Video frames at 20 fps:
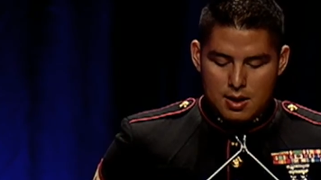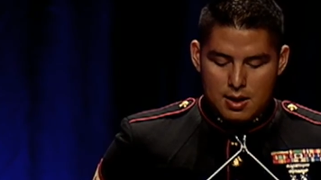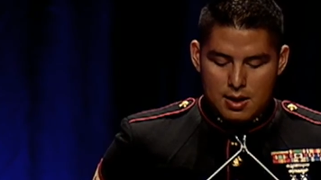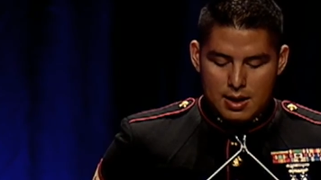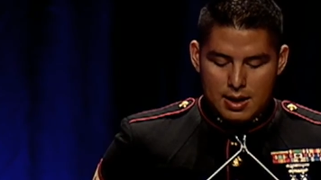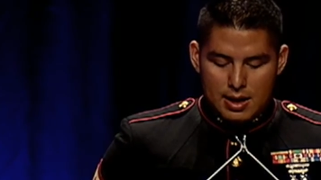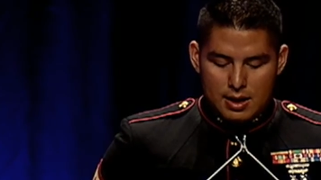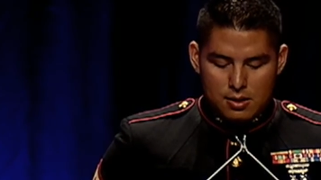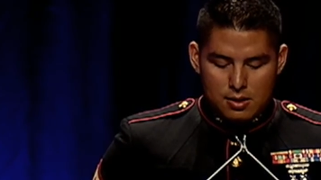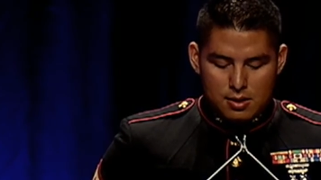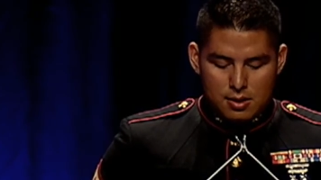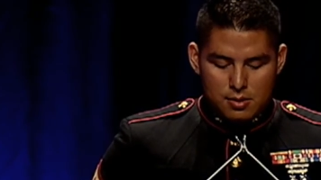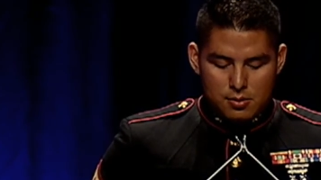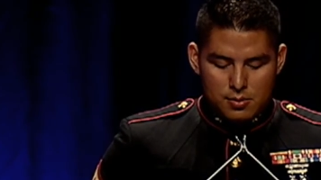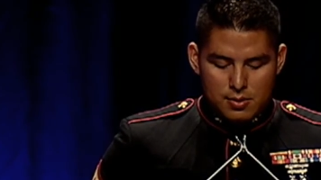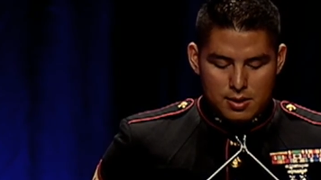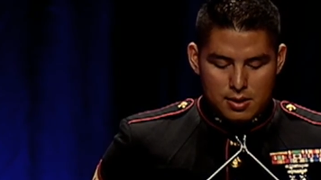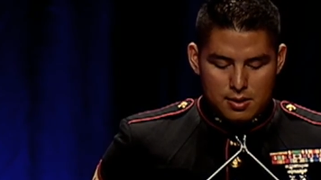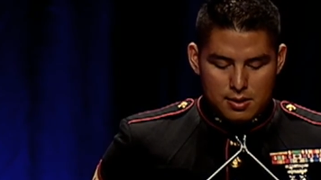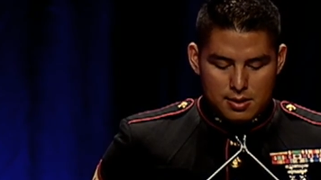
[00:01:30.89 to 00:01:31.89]
I had
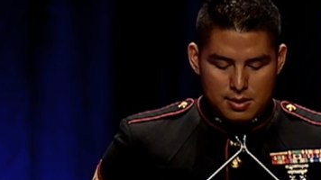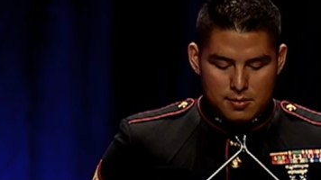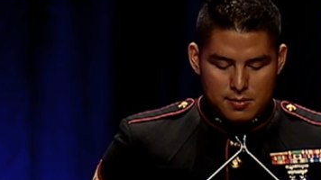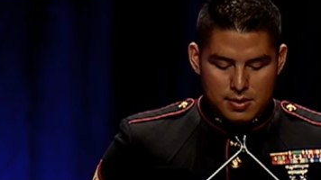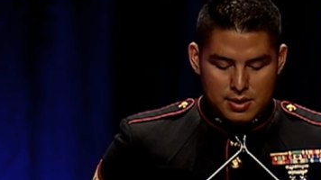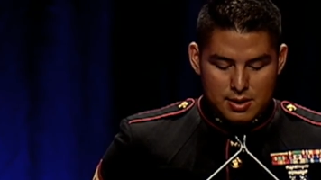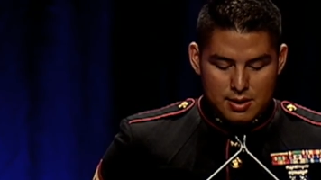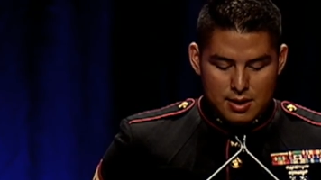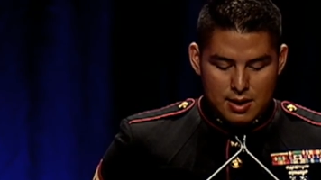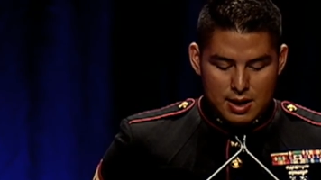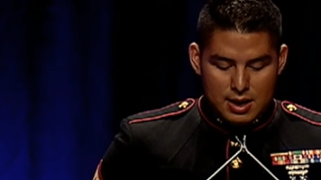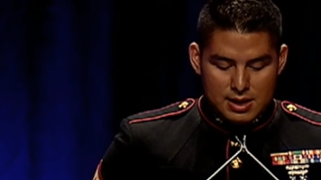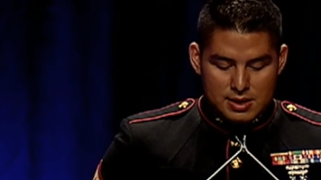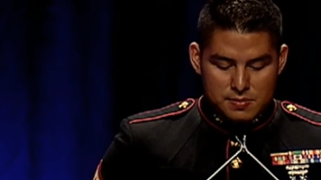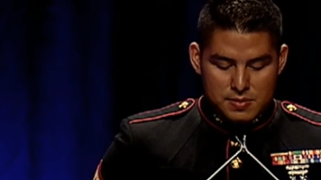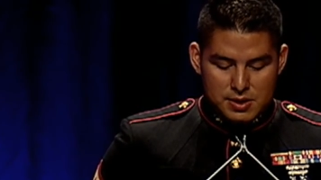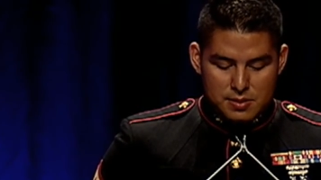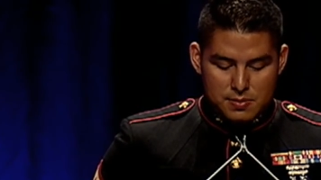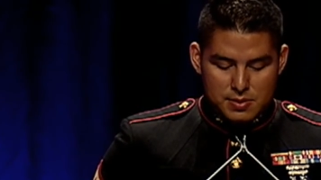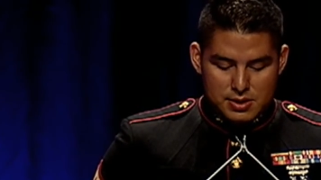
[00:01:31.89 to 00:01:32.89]
unwarily been in a high
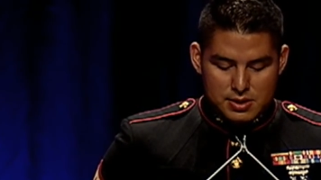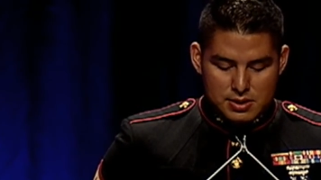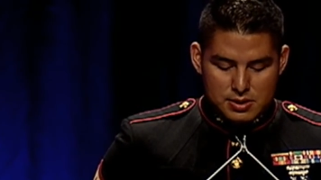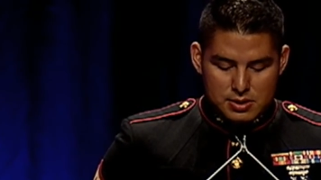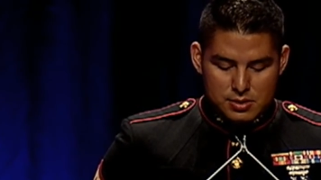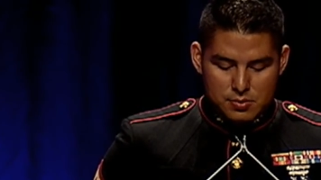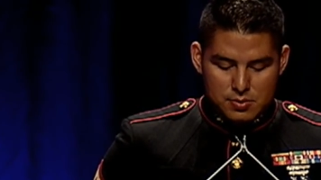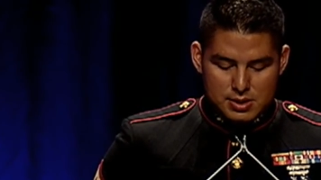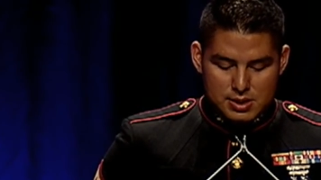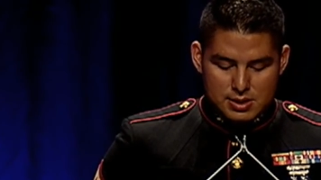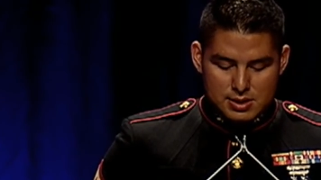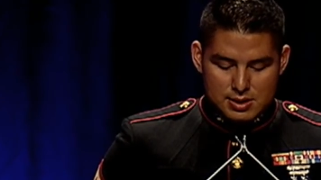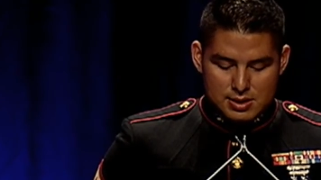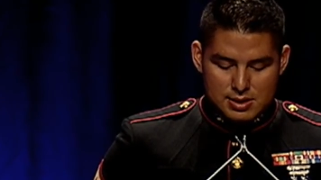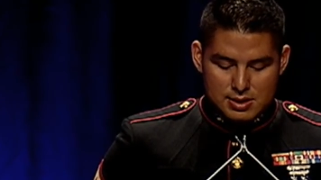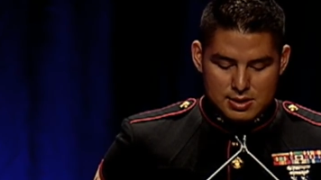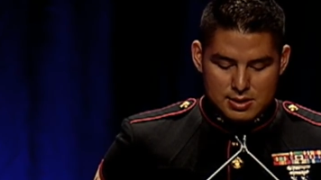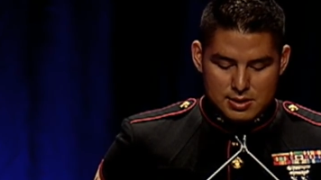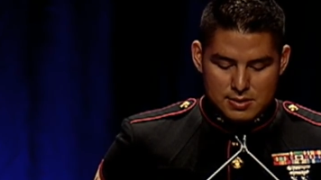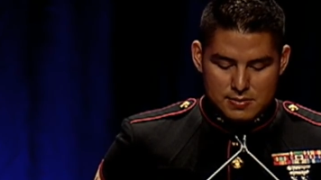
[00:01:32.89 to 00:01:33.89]
speed pursuit which
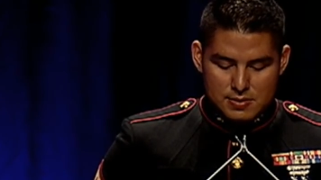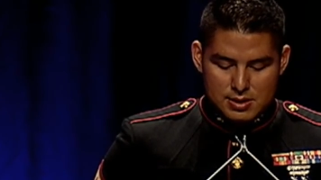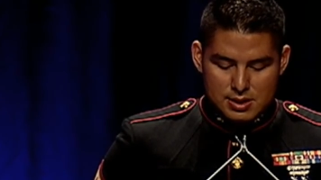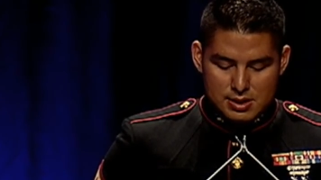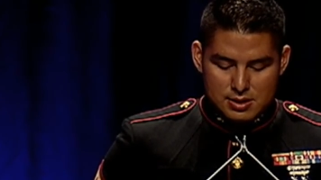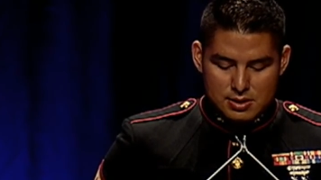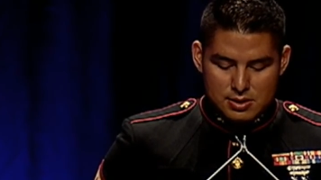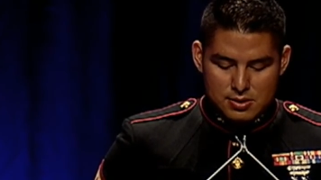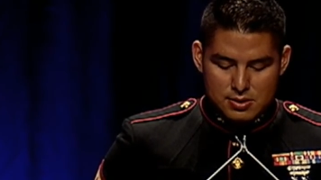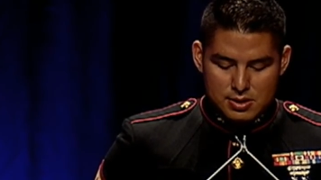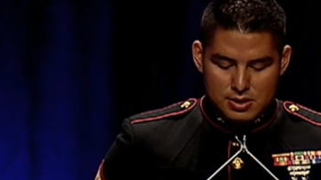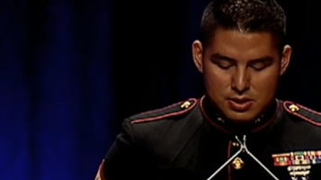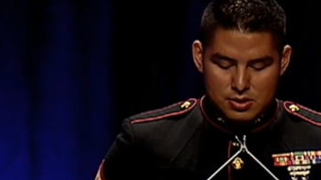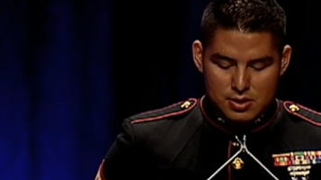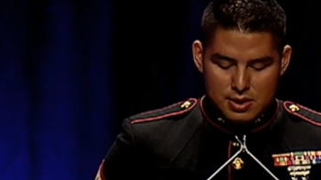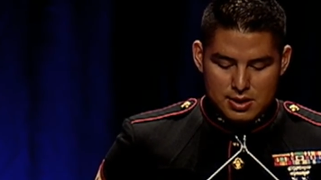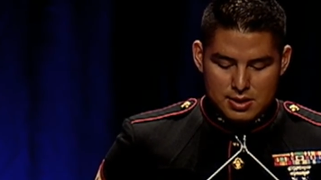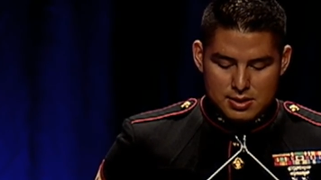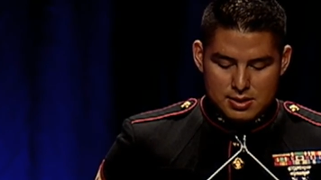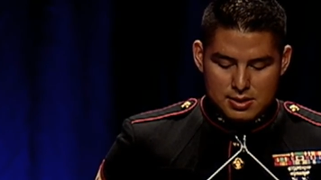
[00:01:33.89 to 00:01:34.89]
consisted of six units
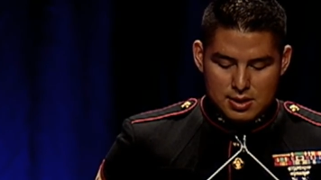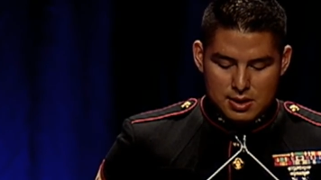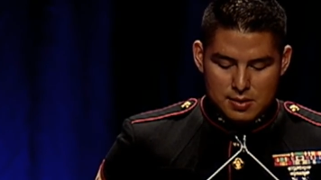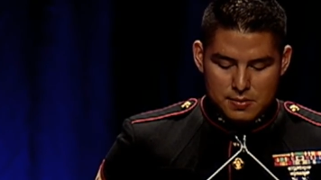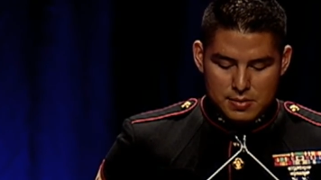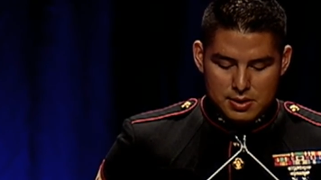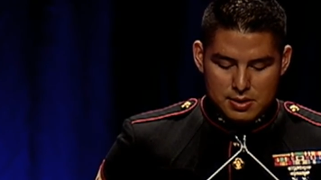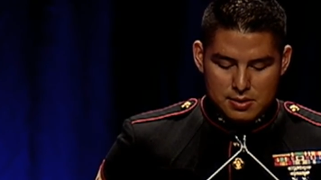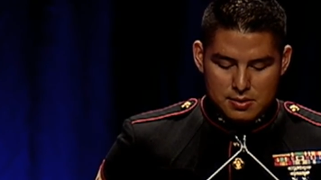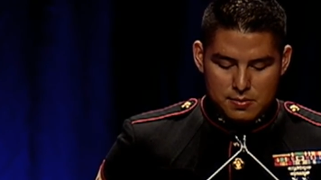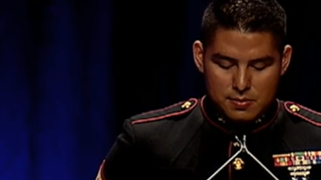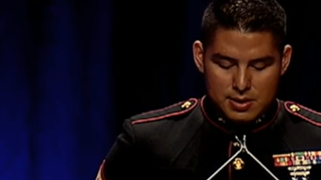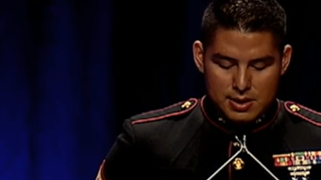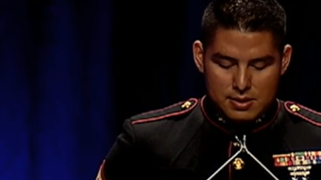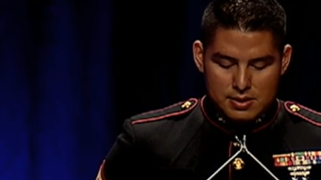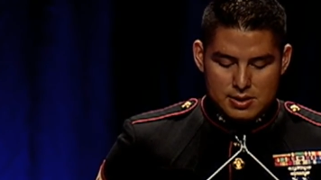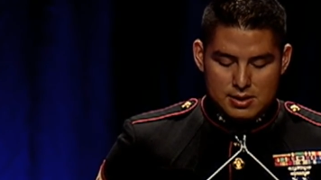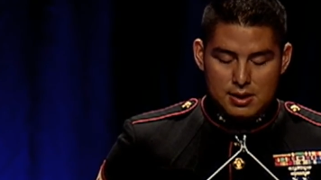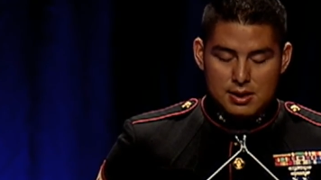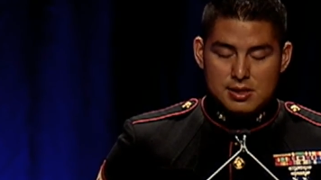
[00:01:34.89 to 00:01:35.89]
trying to stop me, but I
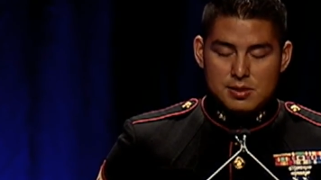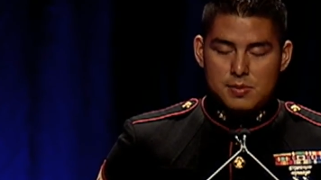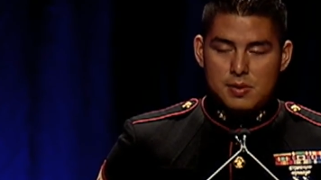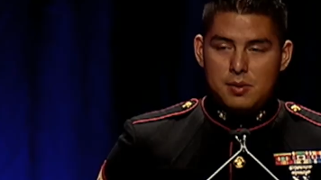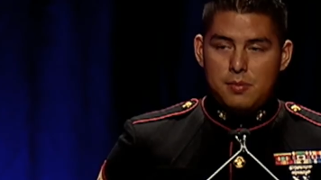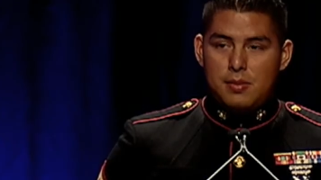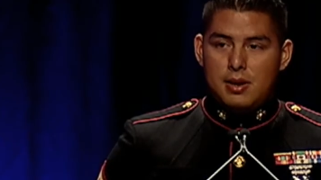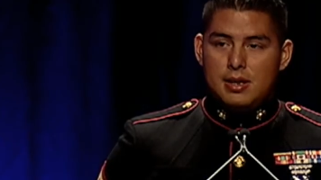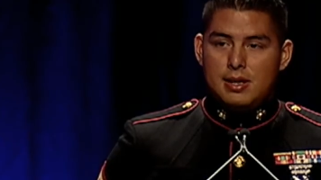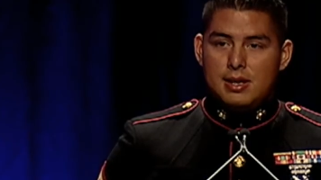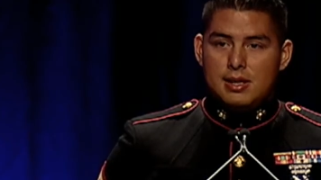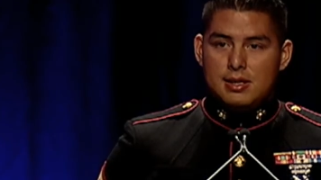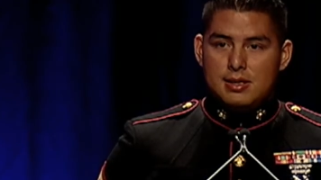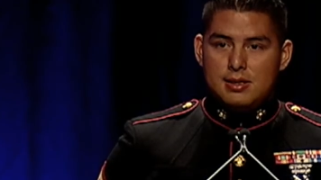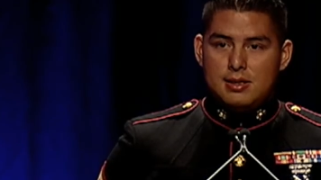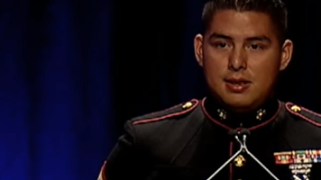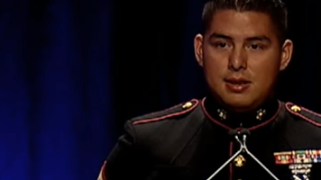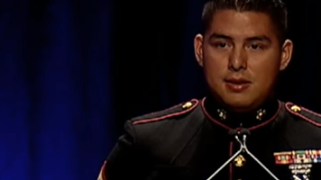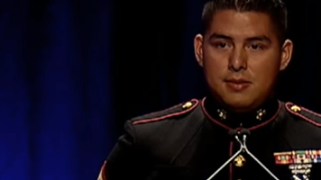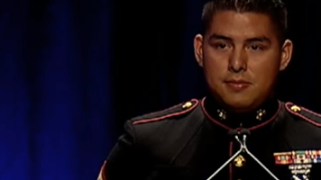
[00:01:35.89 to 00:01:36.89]
was lost in my mind at the
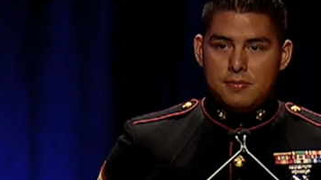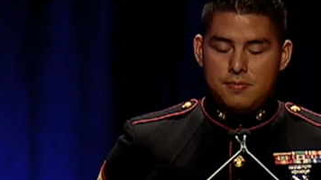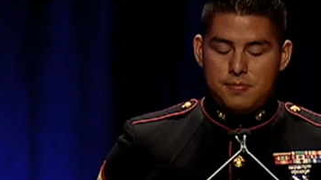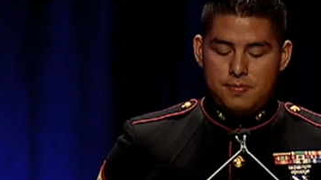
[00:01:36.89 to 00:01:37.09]
time.